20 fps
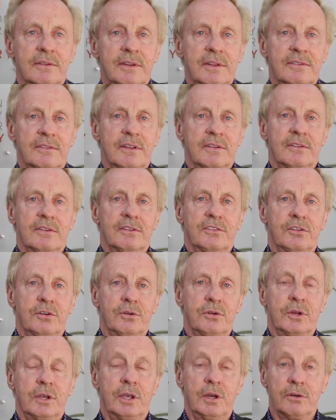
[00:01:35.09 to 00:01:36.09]
this as the
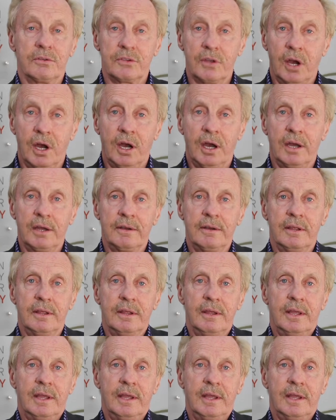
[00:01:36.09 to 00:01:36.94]
surgery goes on.